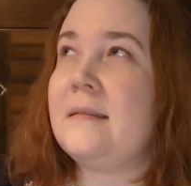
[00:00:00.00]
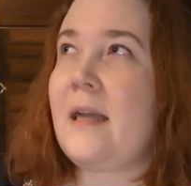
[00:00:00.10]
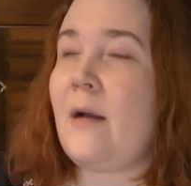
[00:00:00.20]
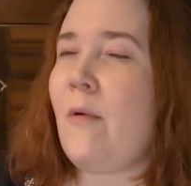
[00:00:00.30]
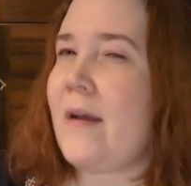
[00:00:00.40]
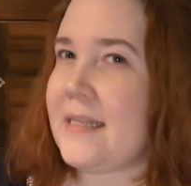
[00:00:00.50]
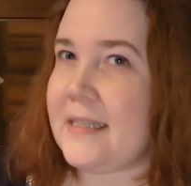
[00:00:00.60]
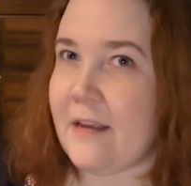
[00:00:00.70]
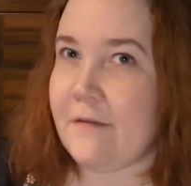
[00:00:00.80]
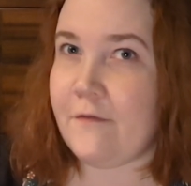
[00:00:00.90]
I want to
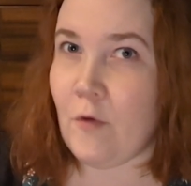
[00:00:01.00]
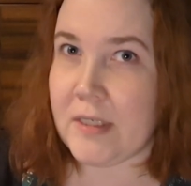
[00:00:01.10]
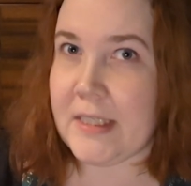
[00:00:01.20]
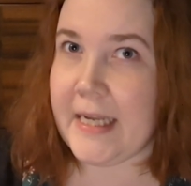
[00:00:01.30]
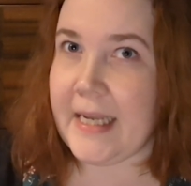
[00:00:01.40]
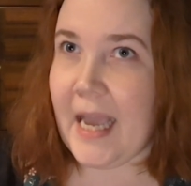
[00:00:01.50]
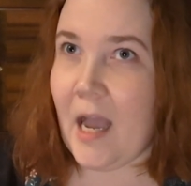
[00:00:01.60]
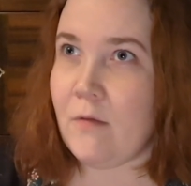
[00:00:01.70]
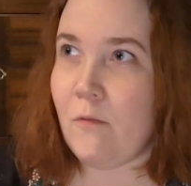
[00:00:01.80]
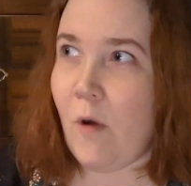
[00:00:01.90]
say a 14
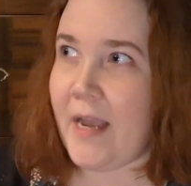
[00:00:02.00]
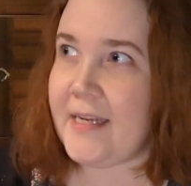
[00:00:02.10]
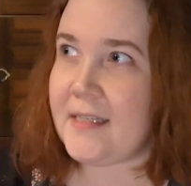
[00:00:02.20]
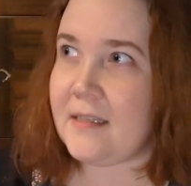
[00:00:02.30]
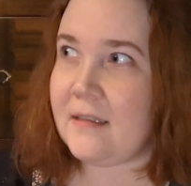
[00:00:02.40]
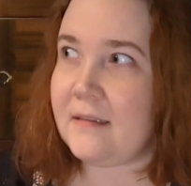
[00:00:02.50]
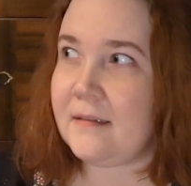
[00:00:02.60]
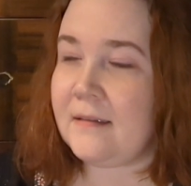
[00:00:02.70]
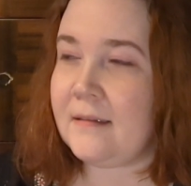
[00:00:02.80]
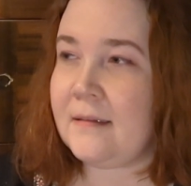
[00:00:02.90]
count white,
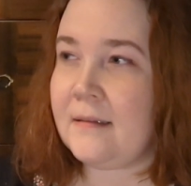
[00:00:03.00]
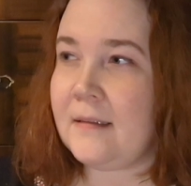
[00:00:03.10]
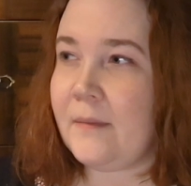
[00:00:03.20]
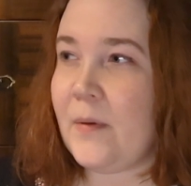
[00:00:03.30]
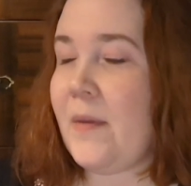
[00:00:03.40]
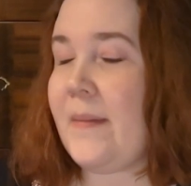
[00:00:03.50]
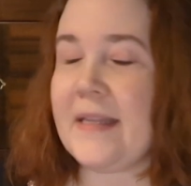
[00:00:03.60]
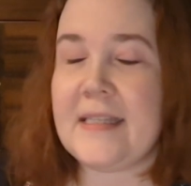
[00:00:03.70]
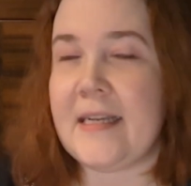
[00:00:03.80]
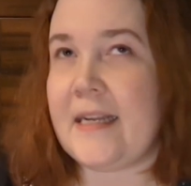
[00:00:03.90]
but maybe
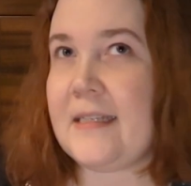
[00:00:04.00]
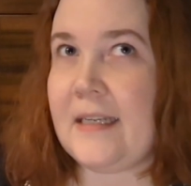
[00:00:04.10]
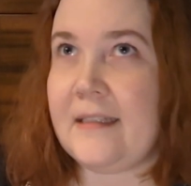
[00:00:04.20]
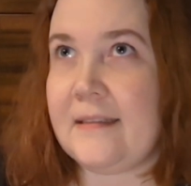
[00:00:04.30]
it's an 18.